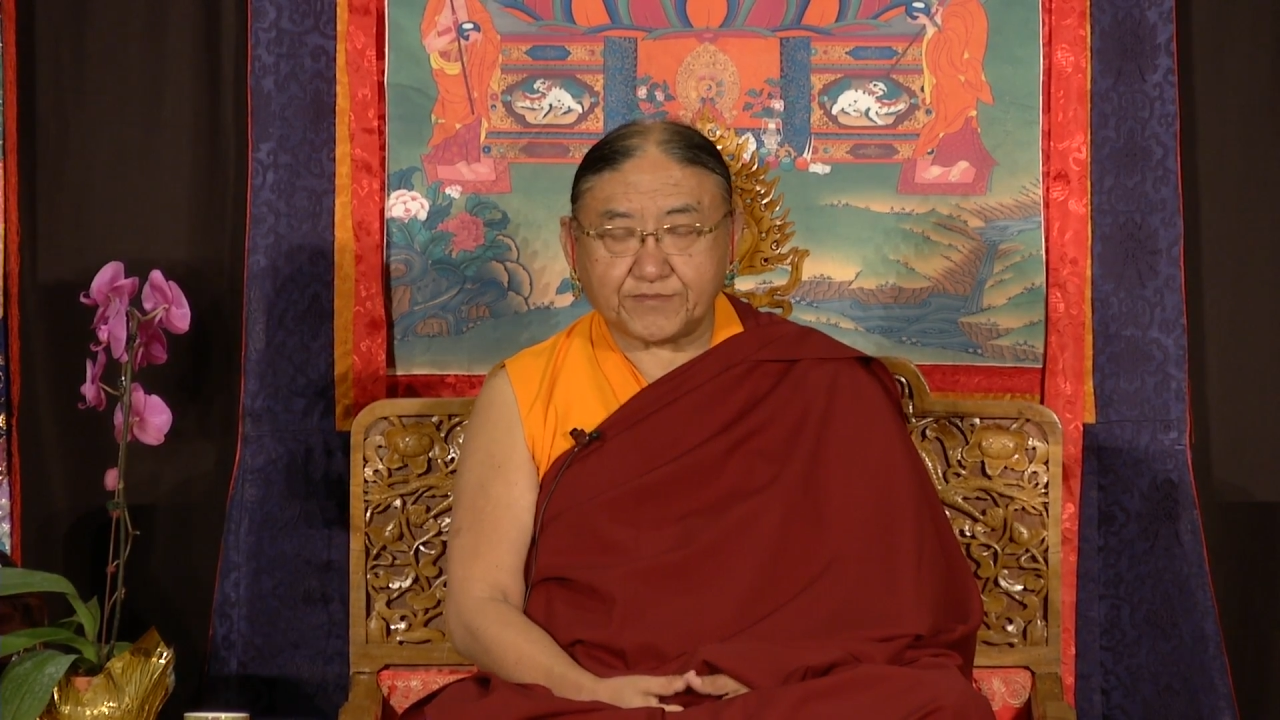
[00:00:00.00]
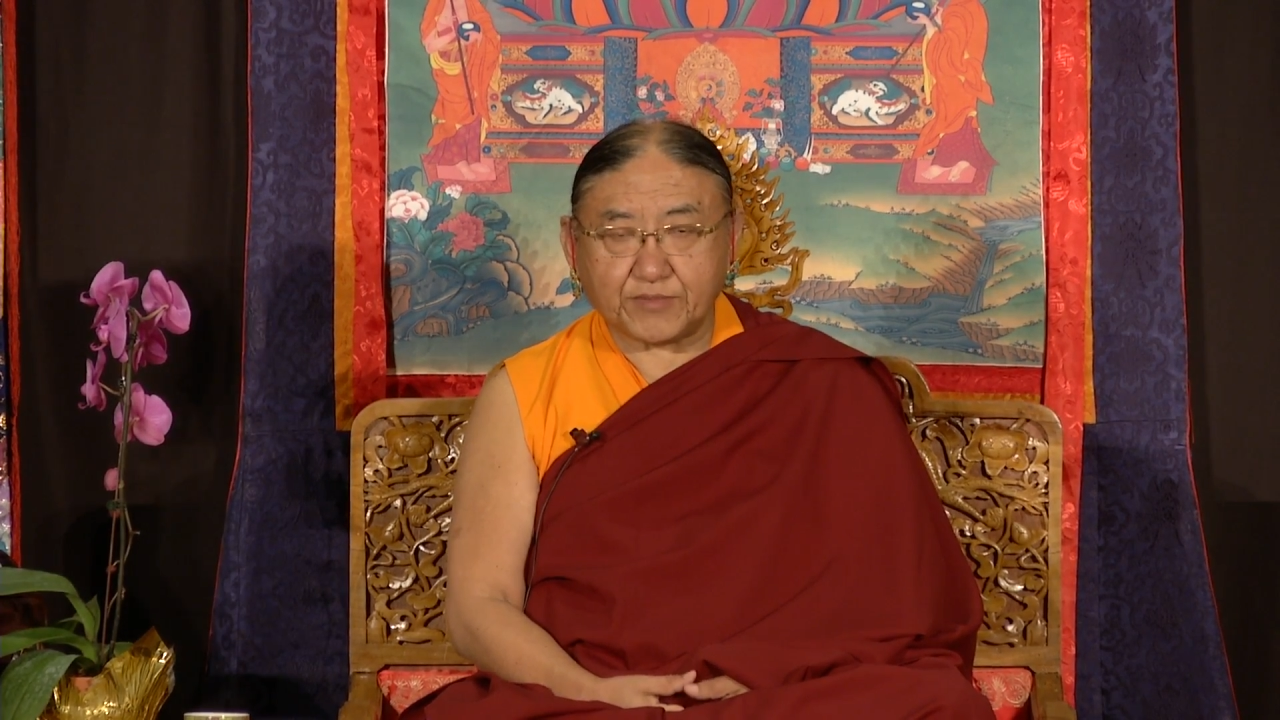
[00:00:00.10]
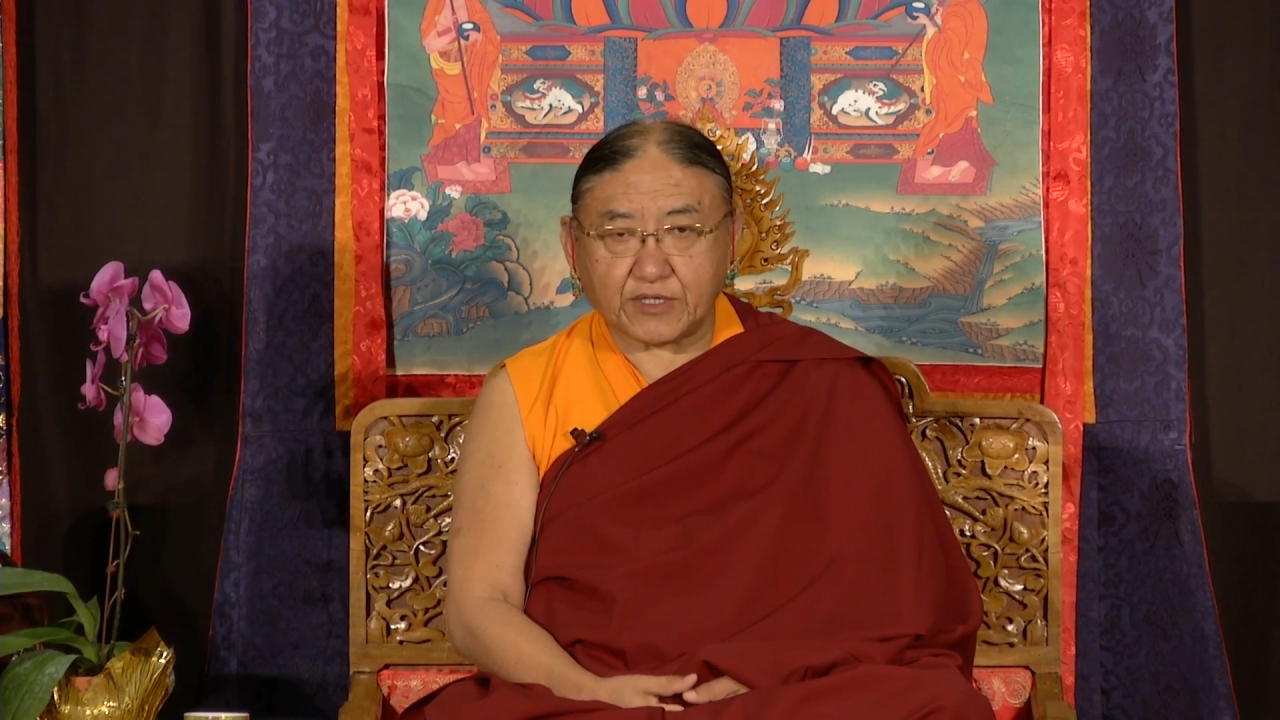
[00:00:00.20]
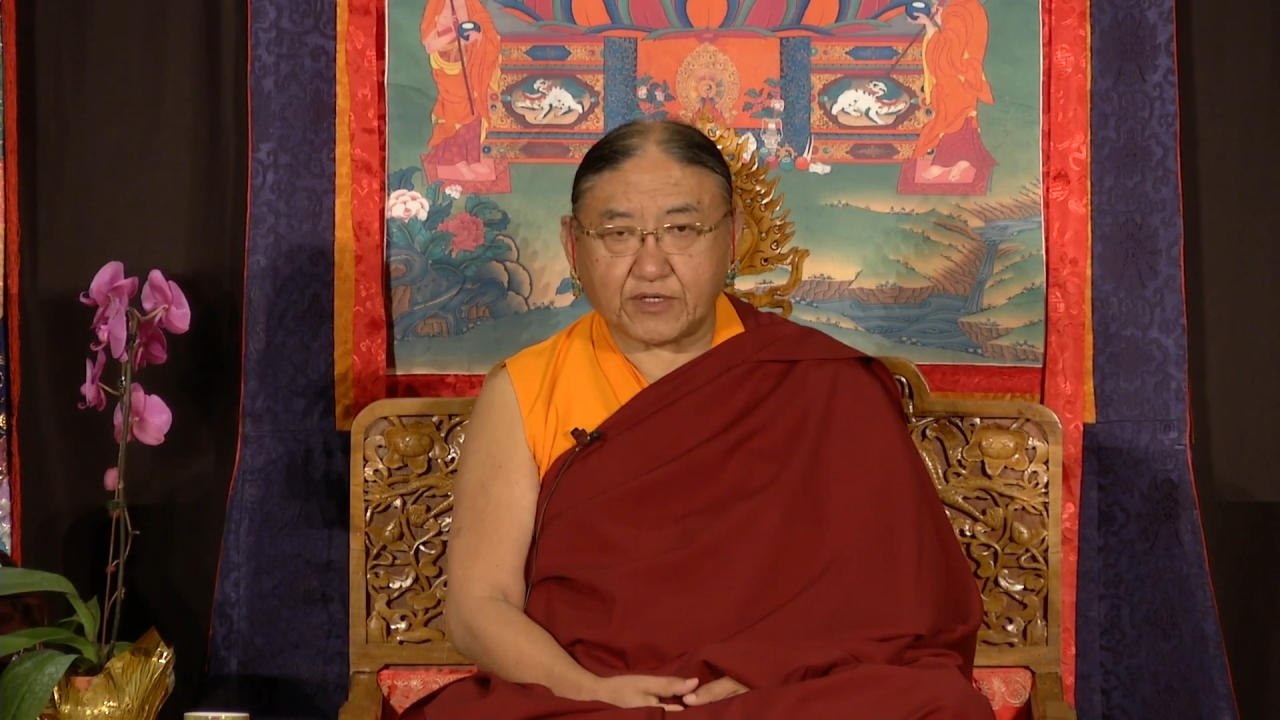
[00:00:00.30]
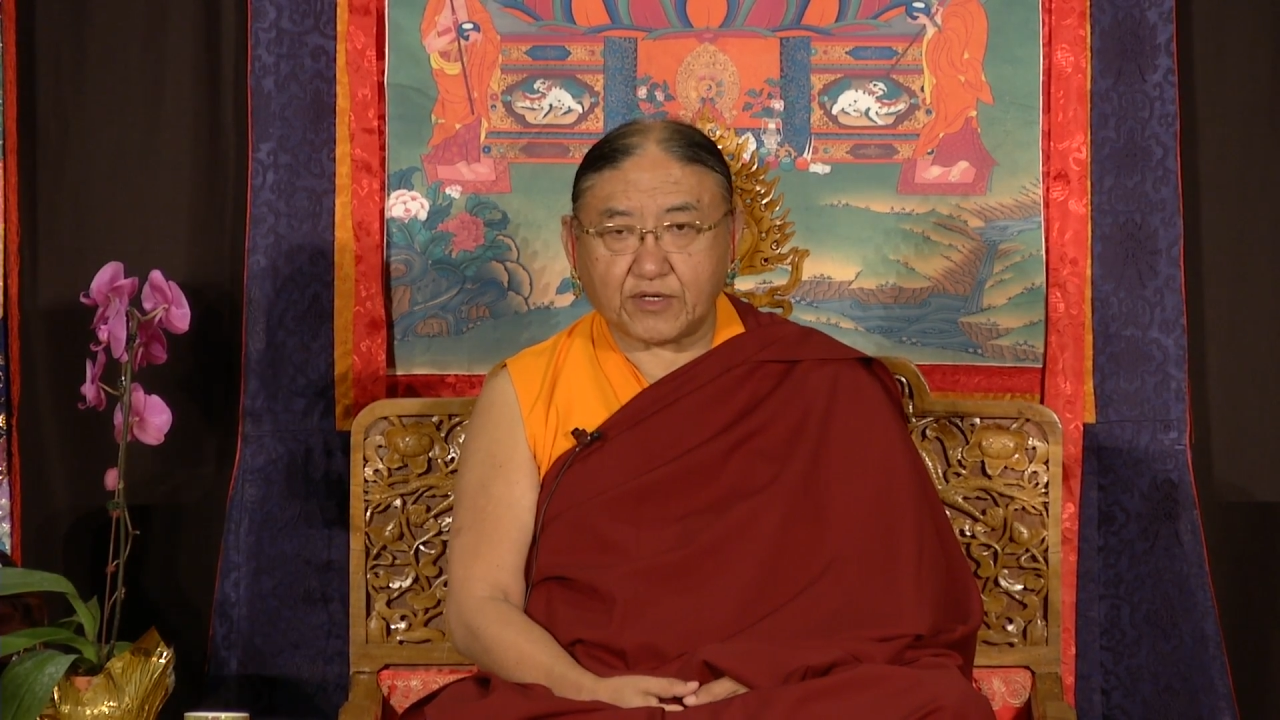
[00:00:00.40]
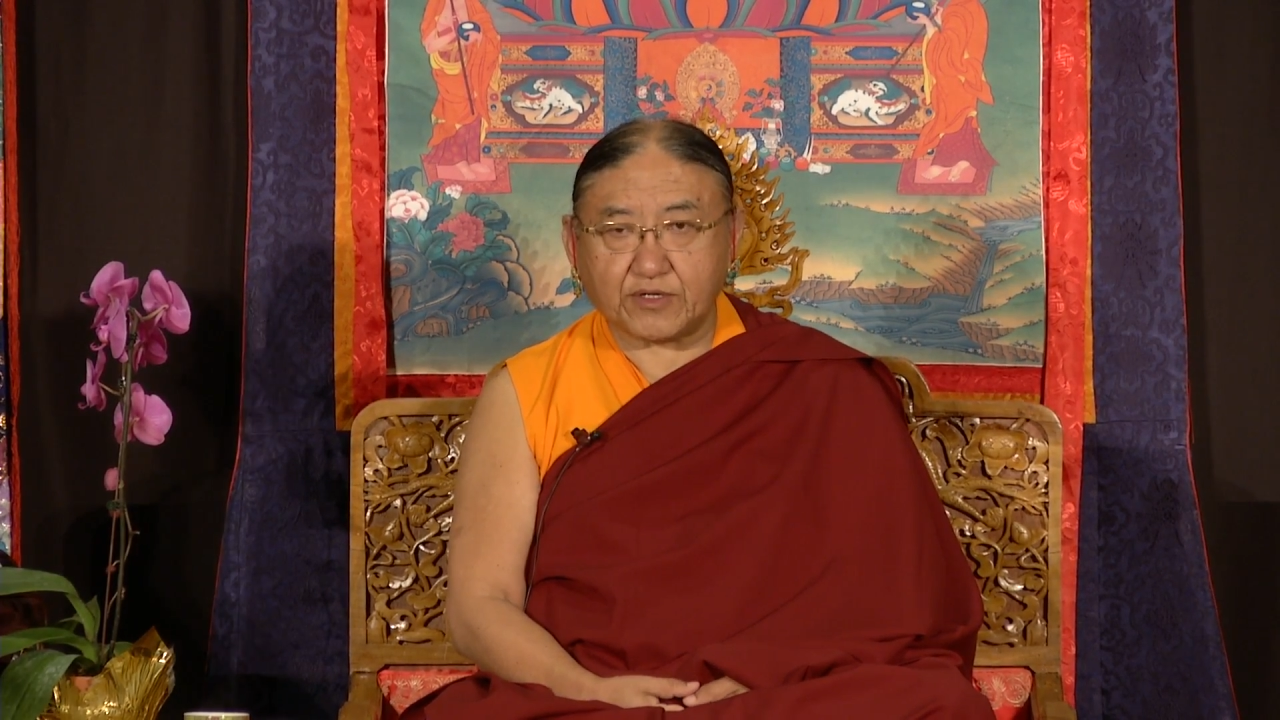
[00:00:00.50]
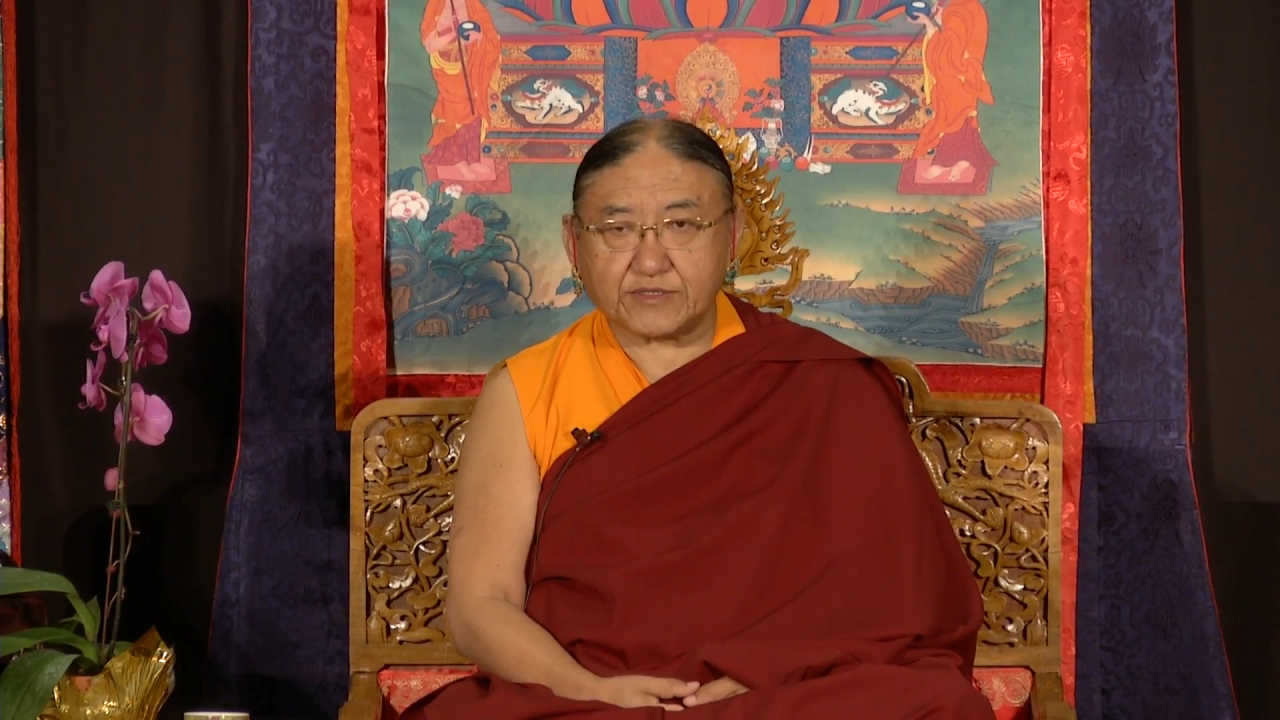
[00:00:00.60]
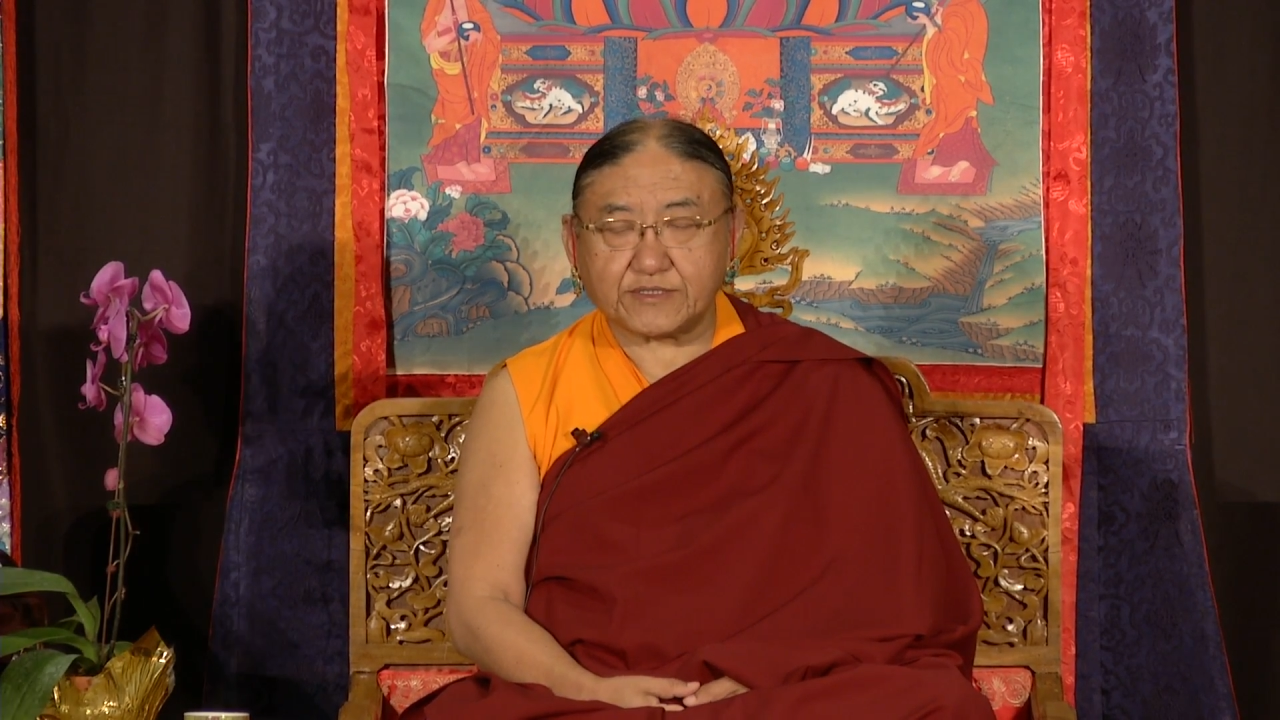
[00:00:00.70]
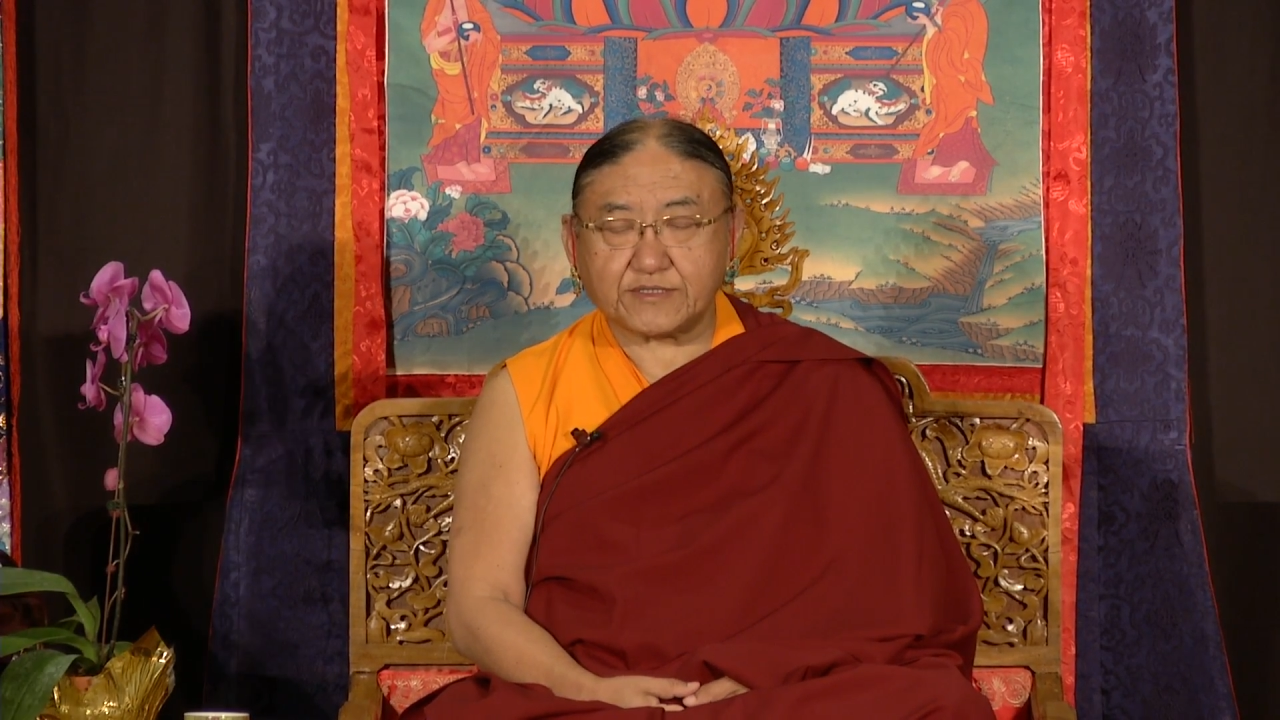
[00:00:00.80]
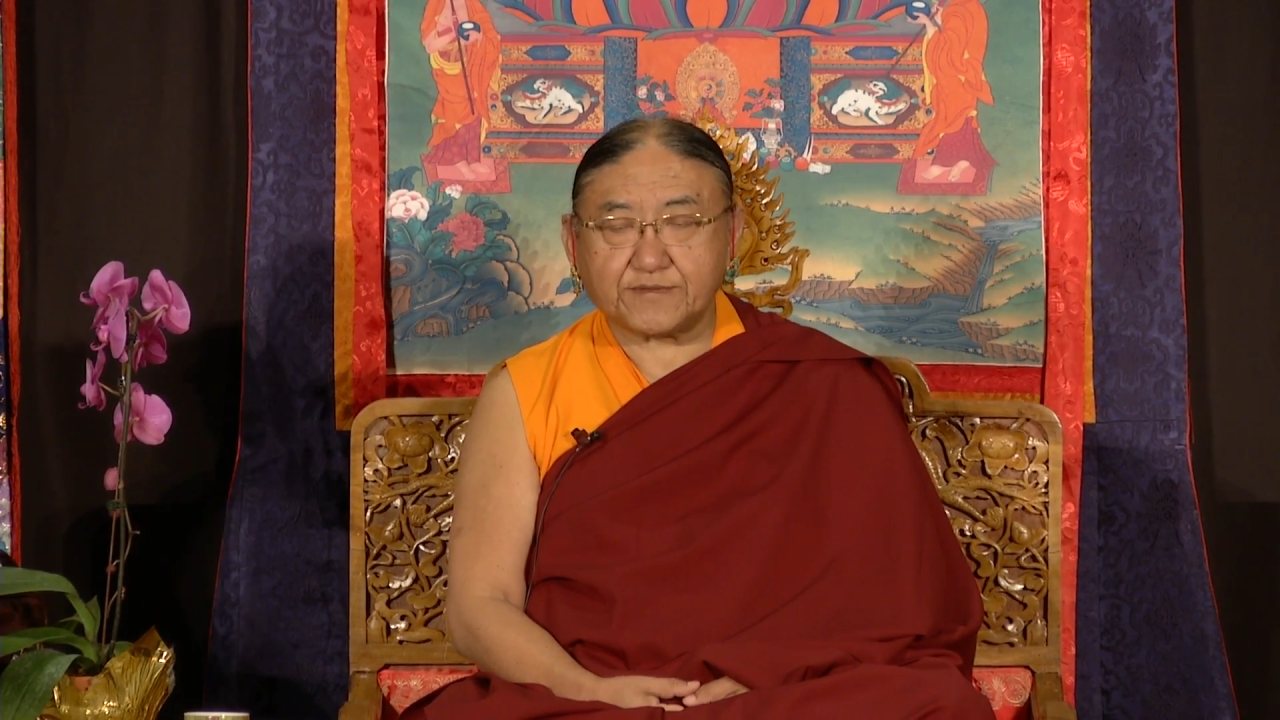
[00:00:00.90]

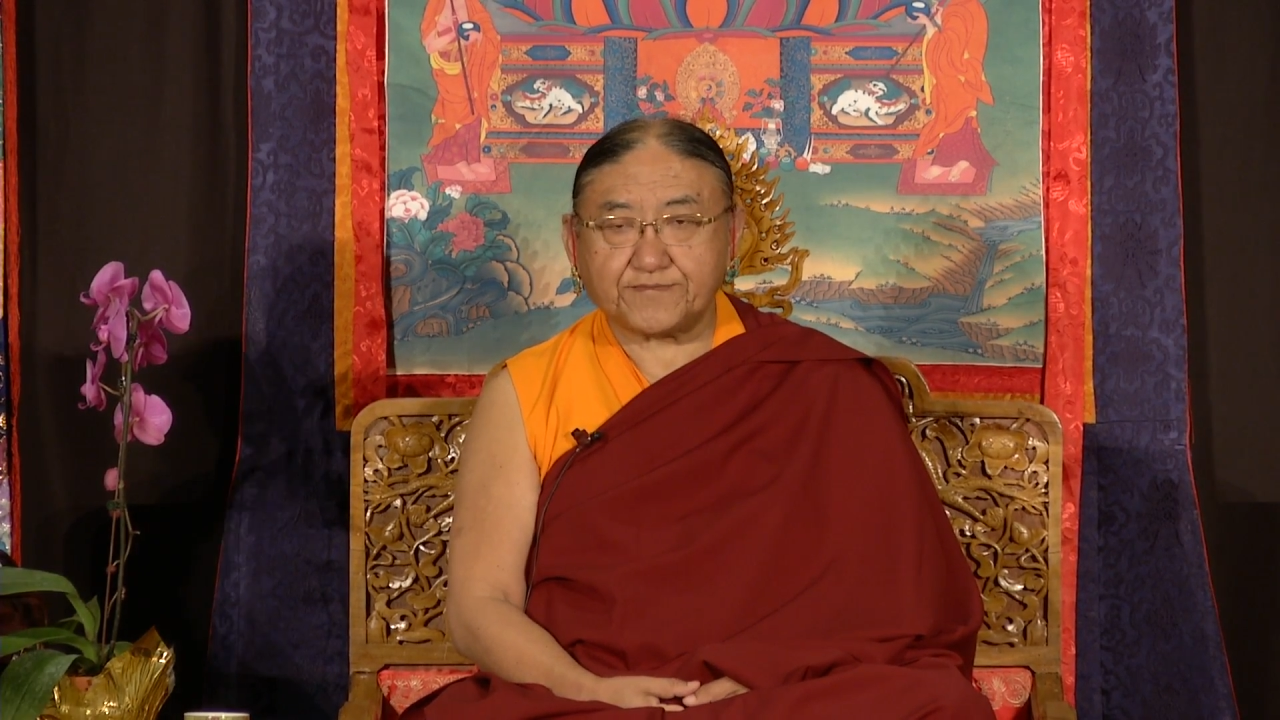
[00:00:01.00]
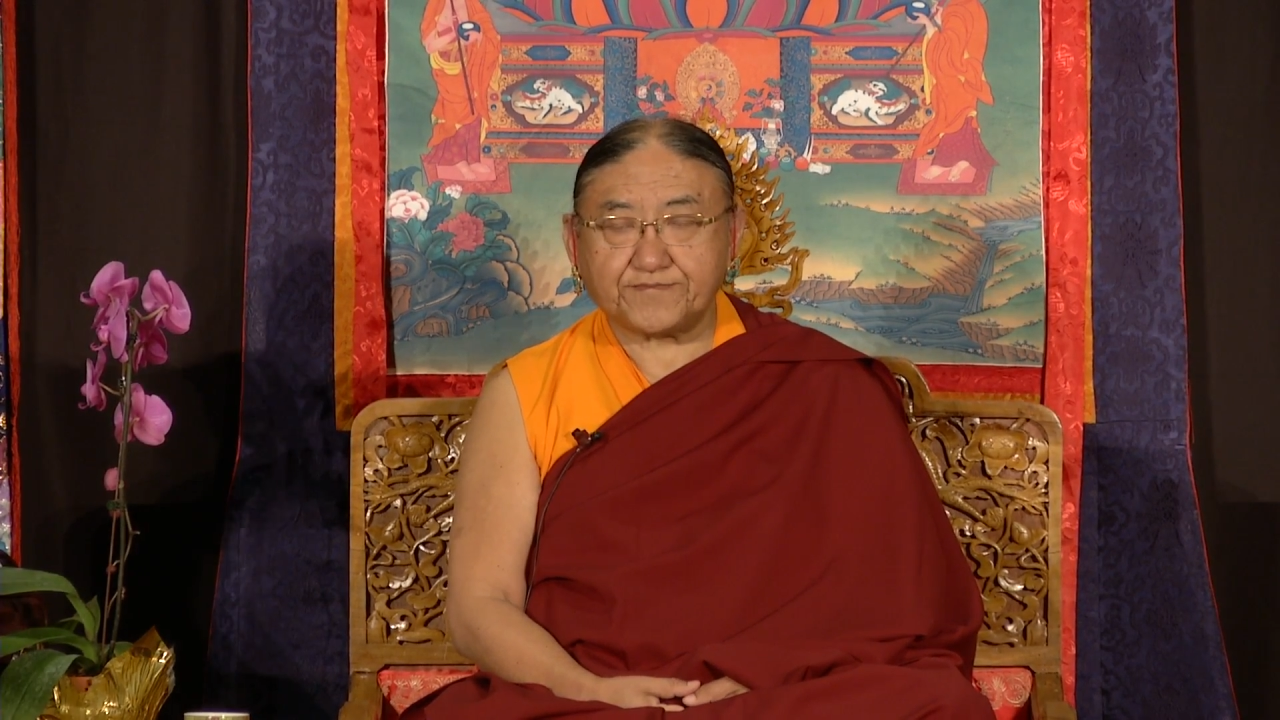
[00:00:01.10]
because